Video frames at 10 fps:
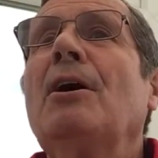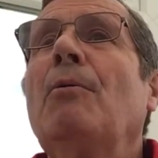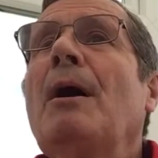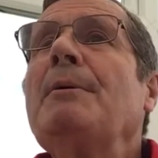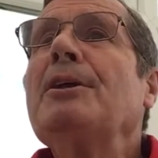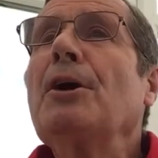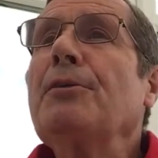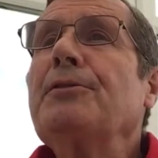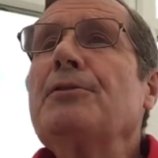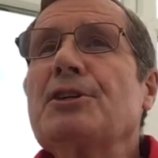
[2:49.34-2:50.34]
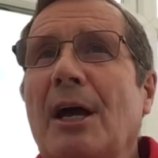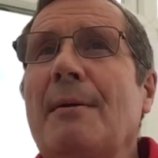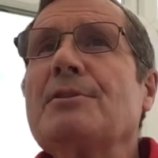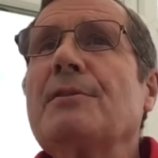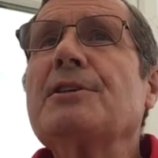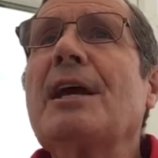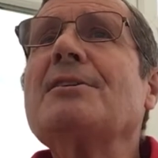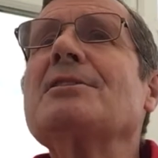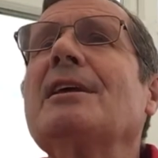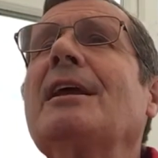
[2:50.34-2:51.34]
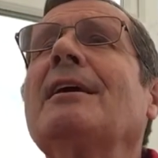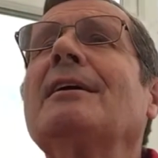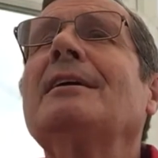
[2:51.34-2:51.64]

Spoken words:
When we go through times of testing,